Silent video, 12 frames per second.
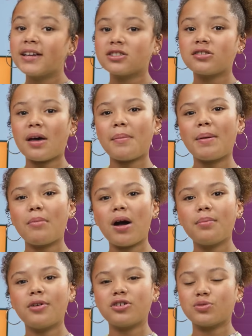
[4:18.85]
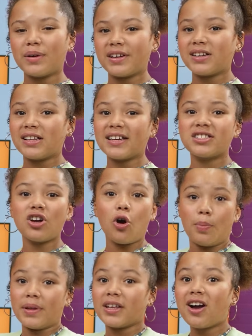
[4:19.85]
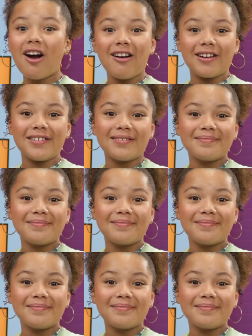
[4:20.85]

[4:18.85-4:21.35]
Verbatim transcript: so that my mom knows where to click to open the card?